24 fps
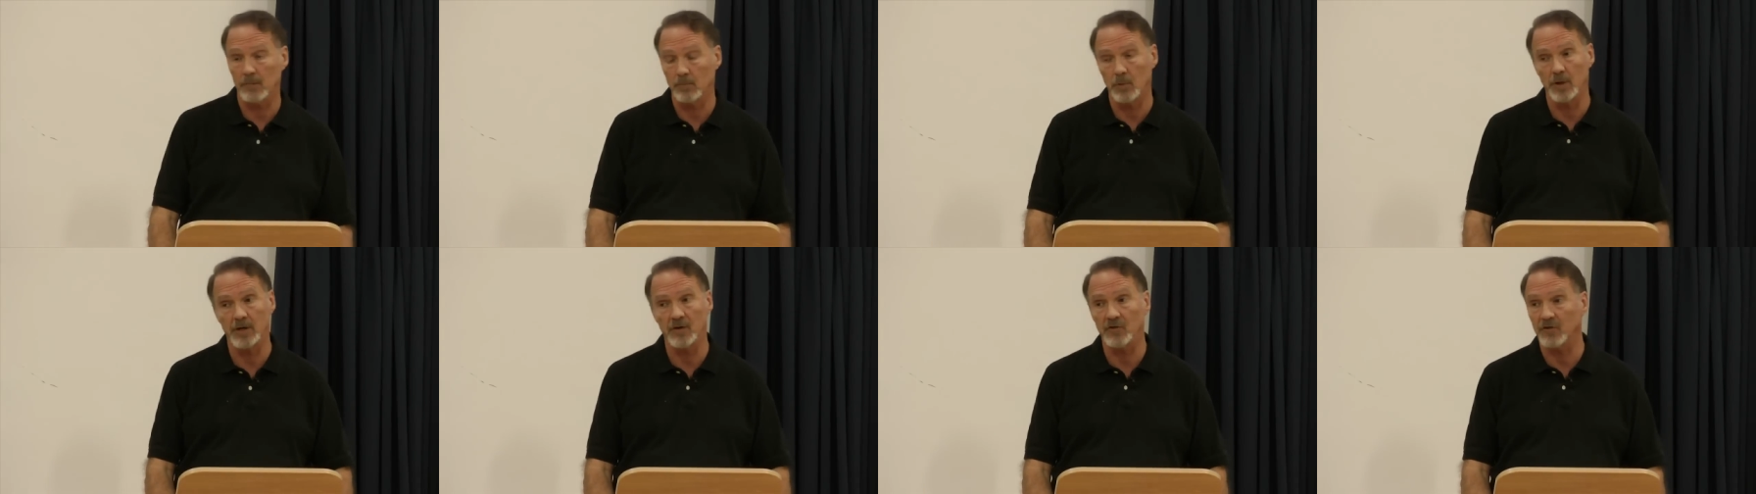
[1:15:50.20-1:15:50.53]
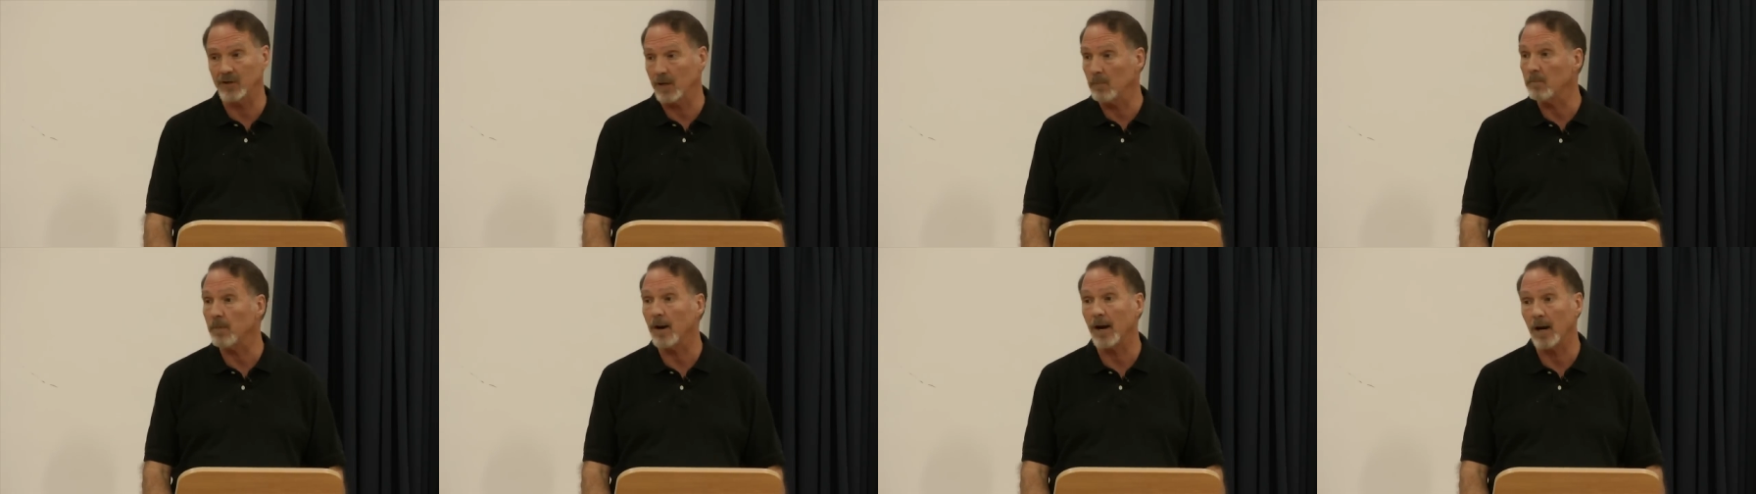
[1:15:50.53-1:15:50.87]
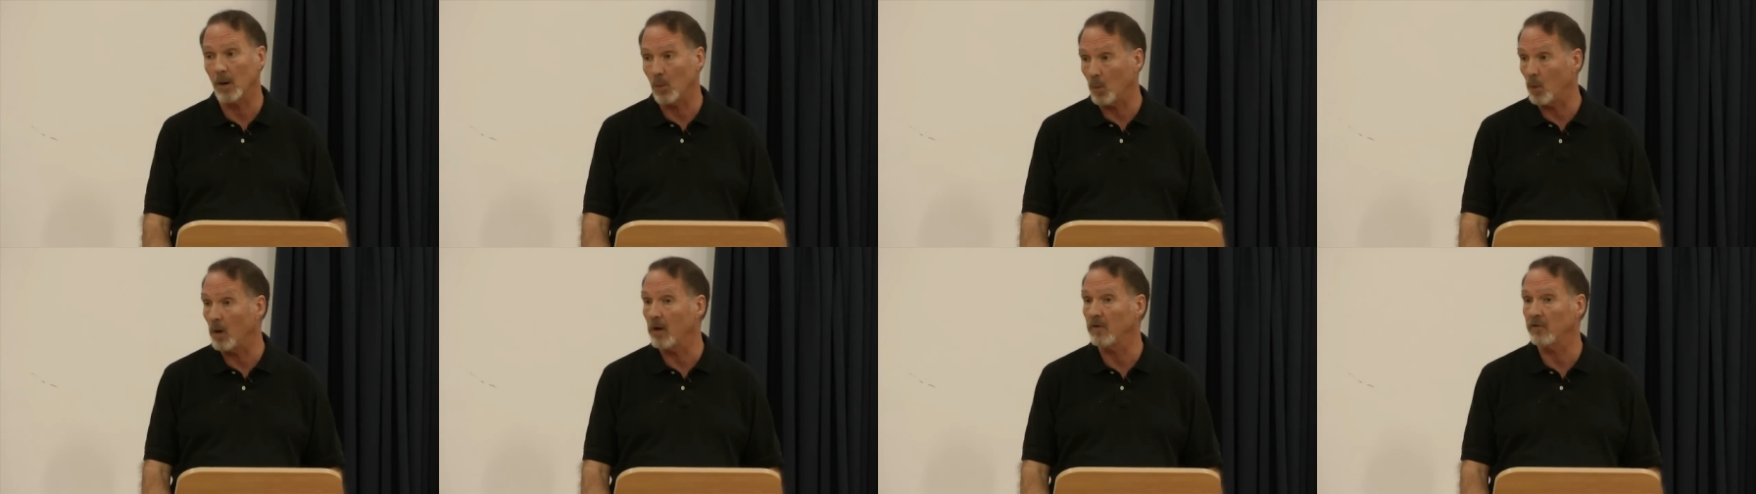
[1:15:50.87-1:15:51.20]
British
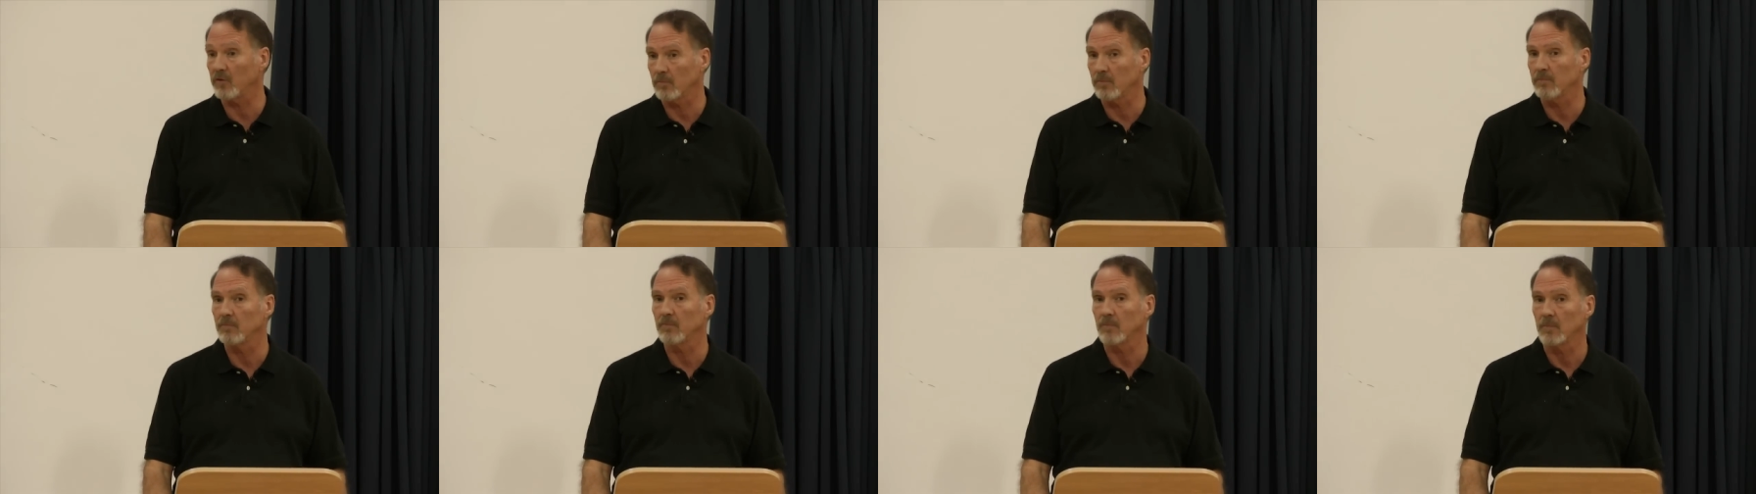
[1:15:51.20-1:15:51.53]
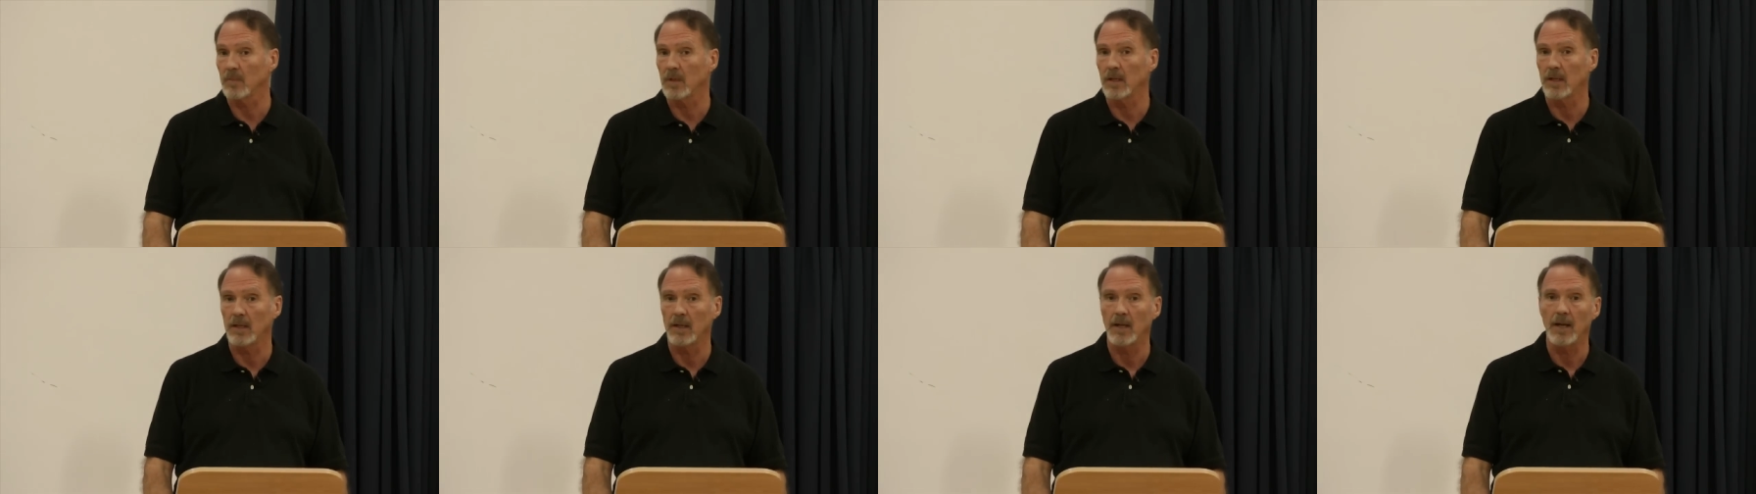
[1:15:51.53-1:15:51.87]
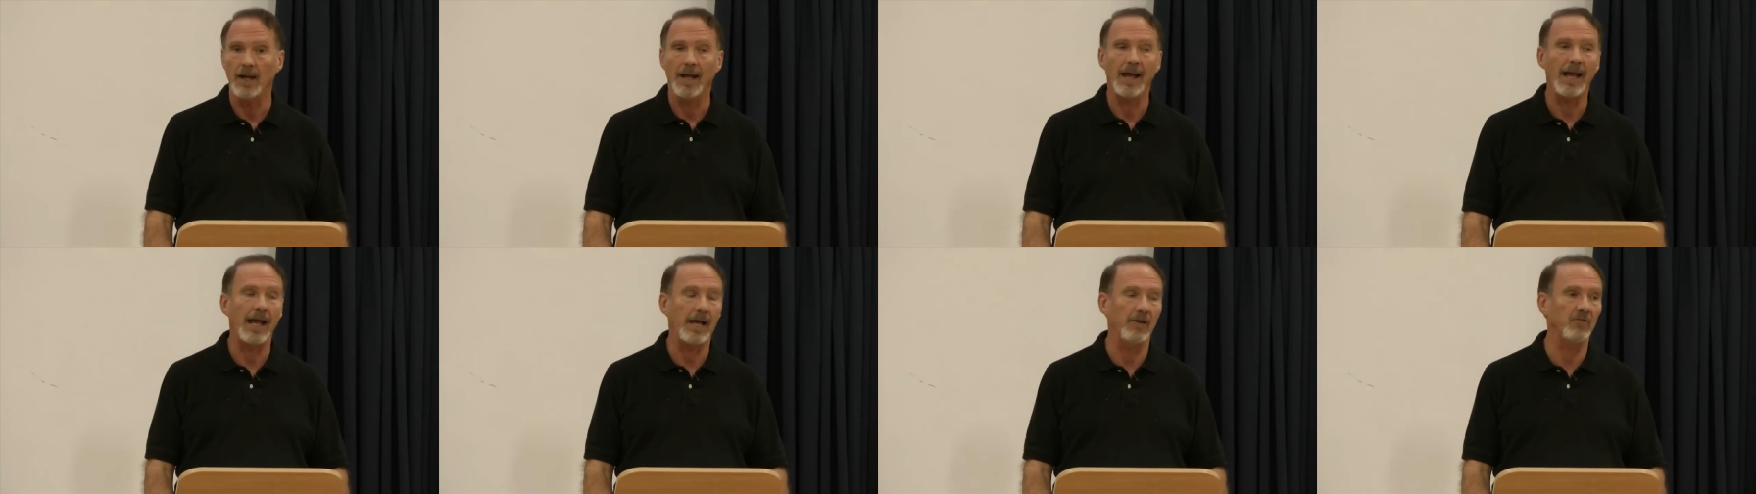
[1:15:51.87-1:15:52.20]
Empire was,
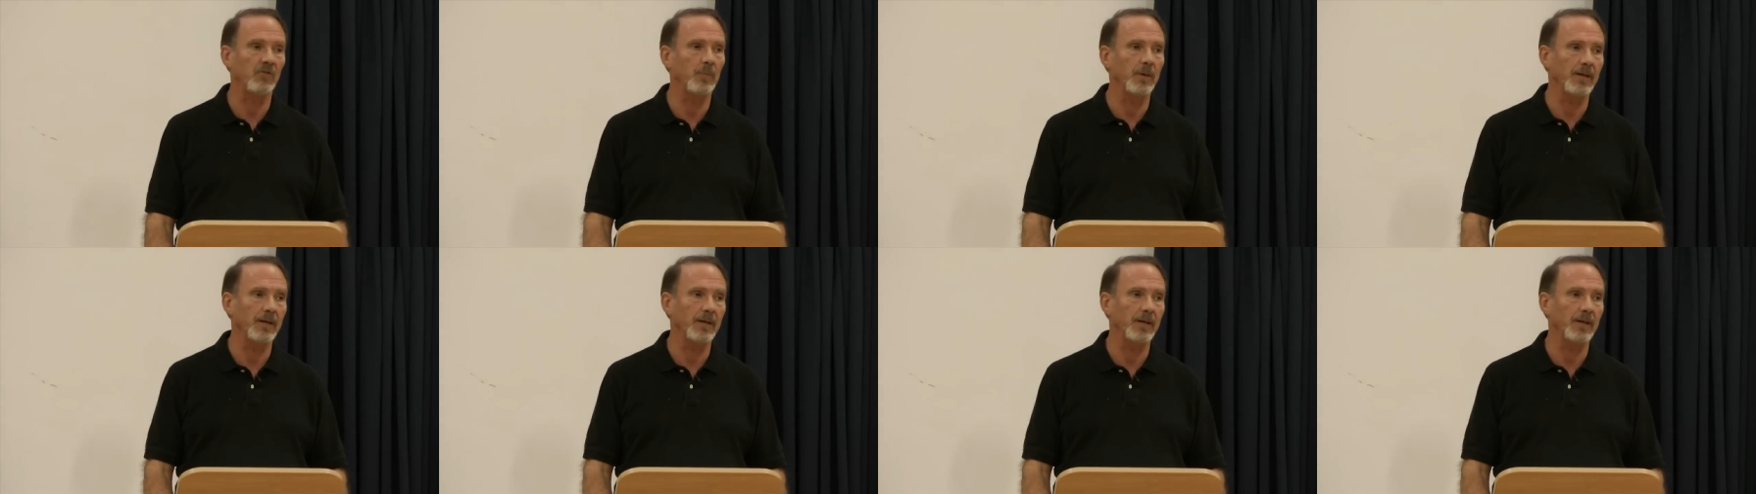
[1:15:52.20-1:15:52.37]
has